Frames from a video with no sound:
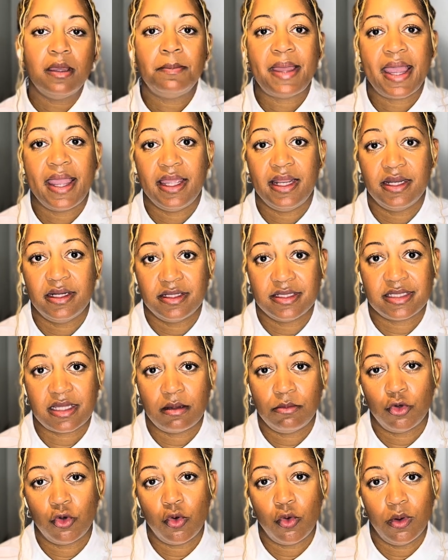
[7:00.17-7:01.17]
paid in a
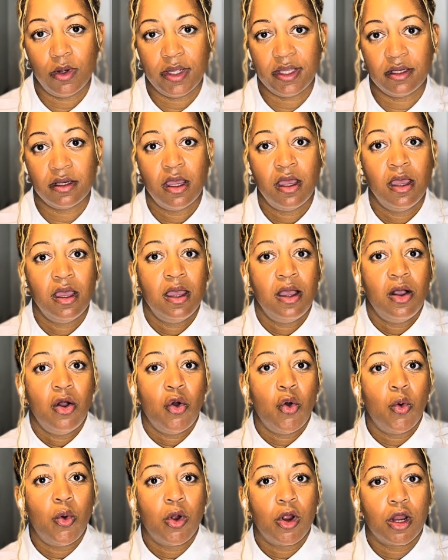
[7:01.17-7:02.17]
stable coin,
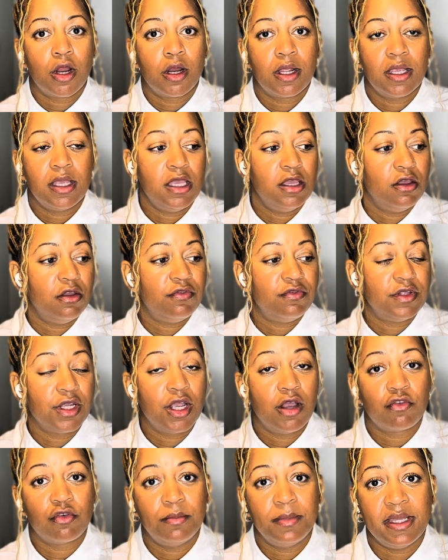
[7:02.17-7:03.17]
or if the
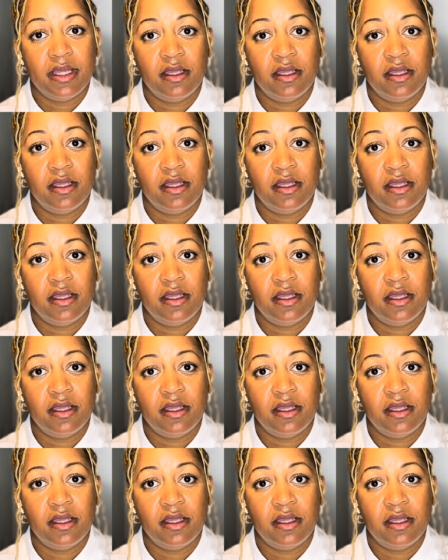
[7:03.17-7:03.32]
government